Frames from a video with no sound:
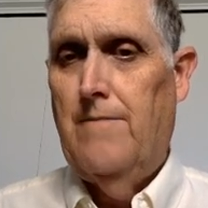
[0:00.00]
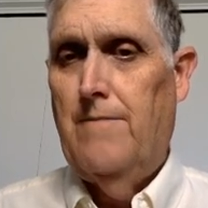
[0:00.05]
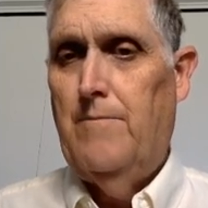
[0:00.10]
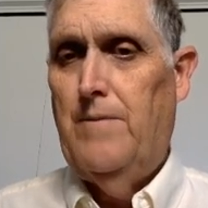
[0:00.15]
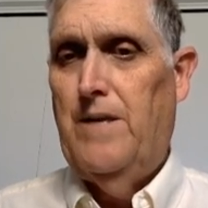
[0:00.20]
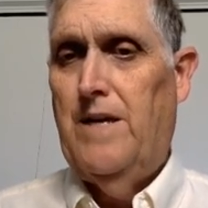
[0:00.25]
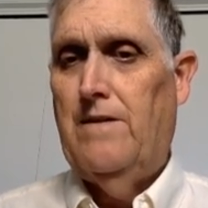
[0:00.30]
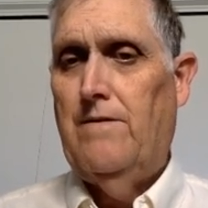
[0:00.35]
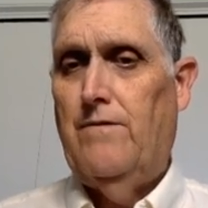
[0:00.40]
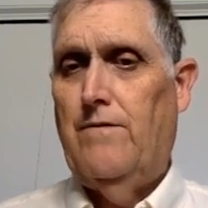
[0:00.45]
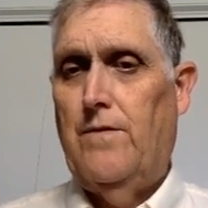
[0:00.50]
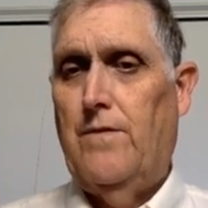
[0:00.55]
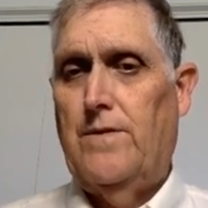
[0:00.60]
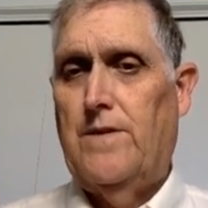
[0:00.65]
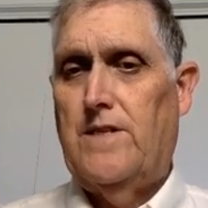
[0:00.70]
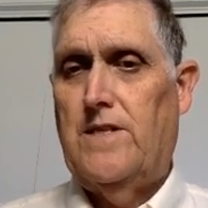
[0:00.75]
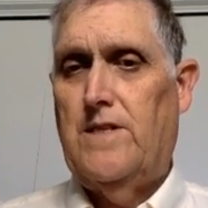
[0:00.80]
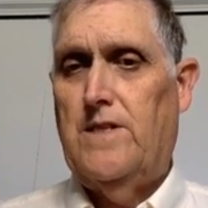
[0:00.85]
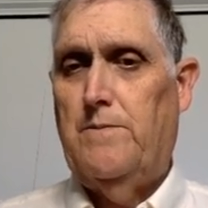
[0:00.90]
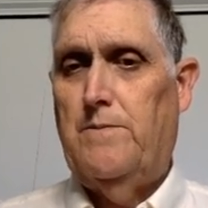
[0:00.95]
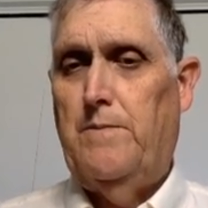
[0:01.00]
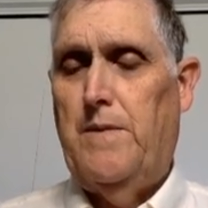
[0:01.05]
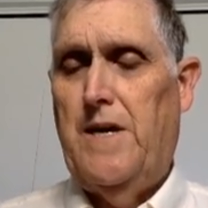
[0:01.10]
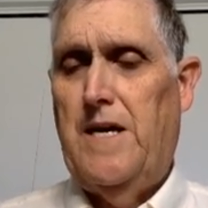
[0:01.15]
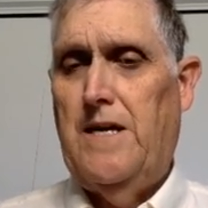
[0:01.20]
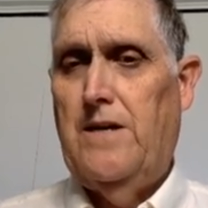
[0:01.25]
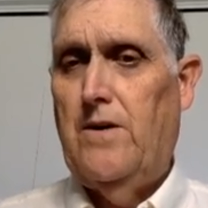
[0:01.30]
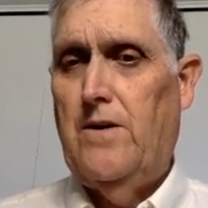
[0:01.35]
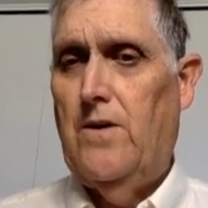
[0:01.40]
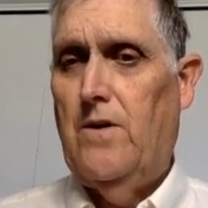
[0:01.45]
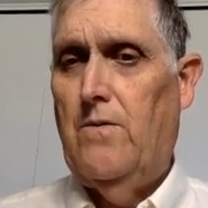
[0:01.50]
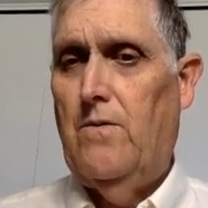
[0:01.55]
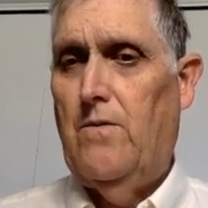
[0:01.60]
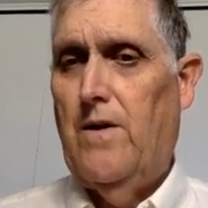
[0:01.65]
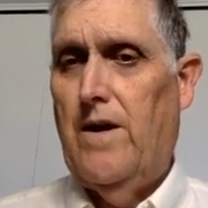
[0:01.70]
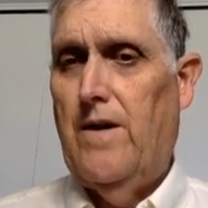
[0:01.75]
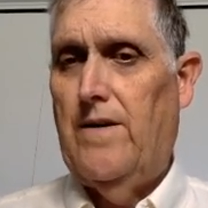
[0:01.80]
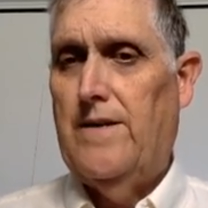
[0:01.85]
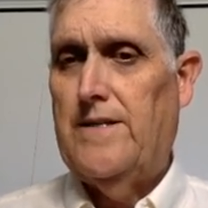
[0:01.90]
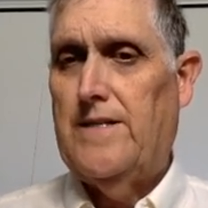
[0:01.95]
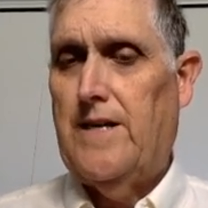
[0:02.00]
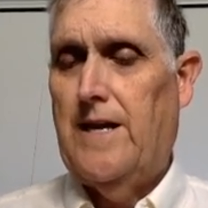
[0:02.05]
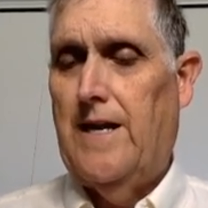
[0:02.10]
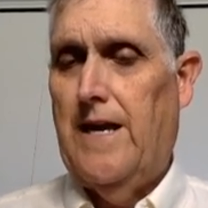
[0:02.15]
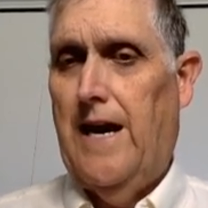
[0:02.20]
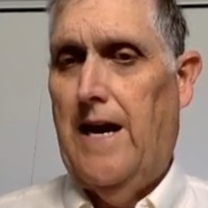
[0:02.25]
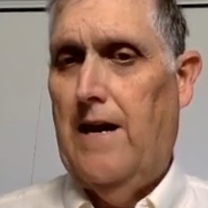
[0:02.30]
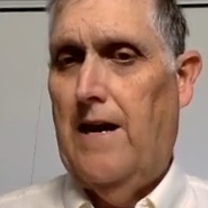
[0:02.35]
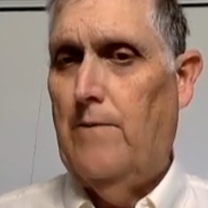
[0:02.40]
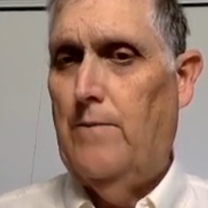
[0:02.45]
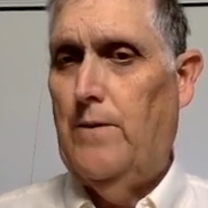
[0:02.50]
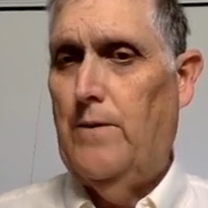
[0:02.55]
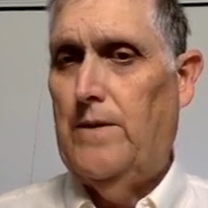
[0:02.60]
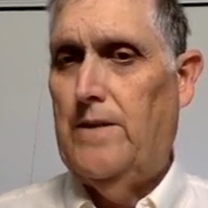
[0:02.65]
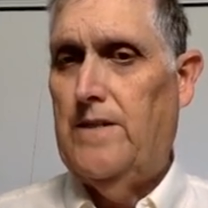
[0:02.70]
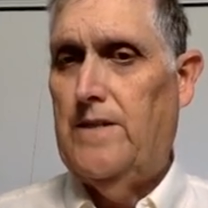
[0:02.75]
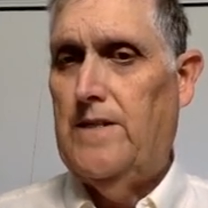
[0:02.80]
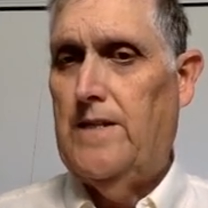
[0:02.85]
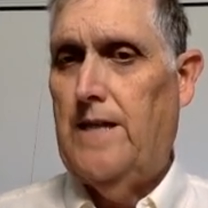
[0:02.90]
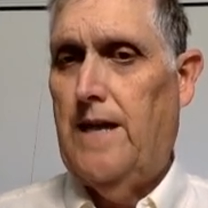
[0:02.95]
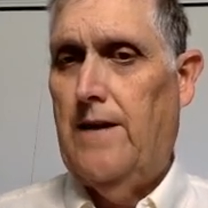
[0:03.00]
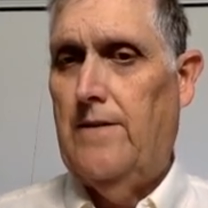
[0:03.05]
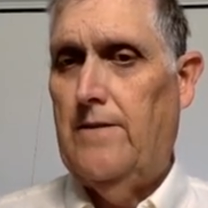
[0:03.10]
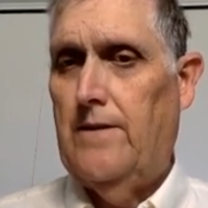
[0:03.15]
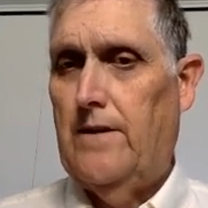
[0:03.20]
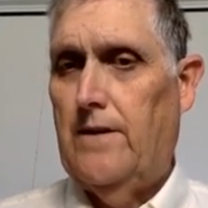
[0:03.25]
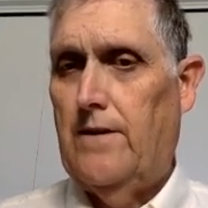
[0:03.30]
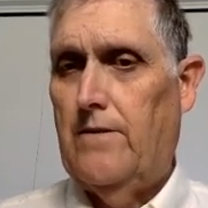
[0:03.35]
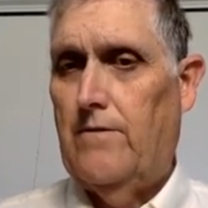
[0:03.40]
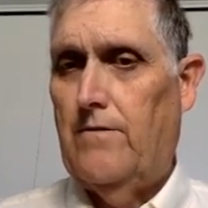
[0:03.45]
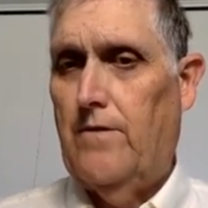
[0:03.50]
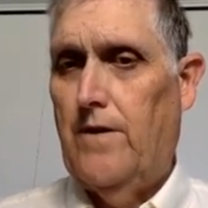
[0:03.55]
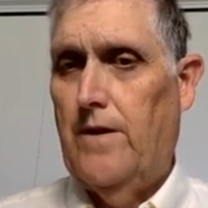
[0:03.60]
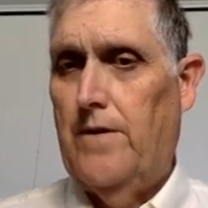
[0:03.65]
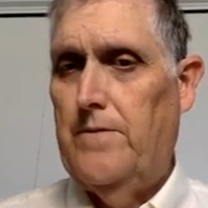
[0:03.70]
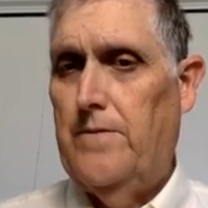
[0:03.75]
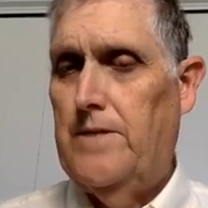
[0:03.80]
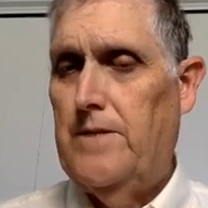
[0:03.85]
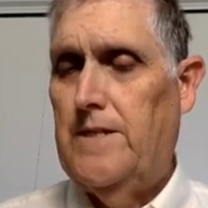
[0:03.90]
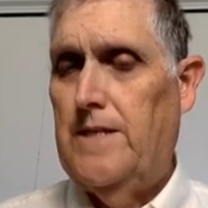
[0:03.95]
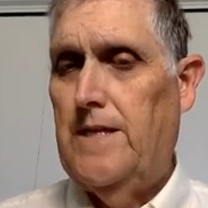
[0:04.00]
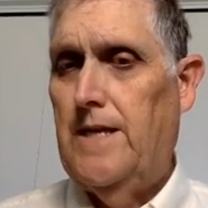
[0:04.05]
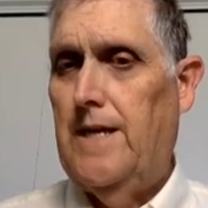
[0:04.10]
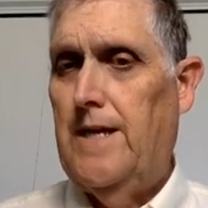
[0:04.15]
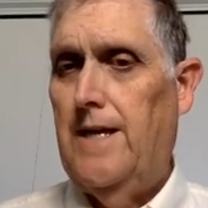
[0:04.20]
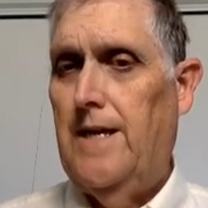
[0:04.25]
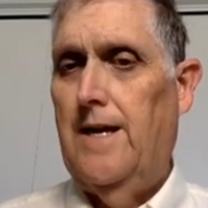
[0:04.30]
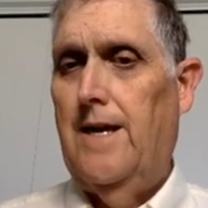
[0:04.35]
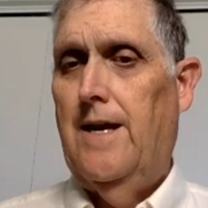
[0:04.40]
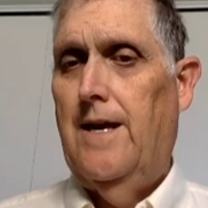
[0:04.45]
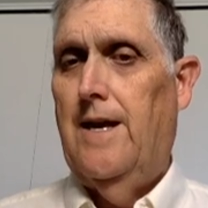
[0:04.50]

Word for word: pin for the speaker where it's going to output the sound and the frequency.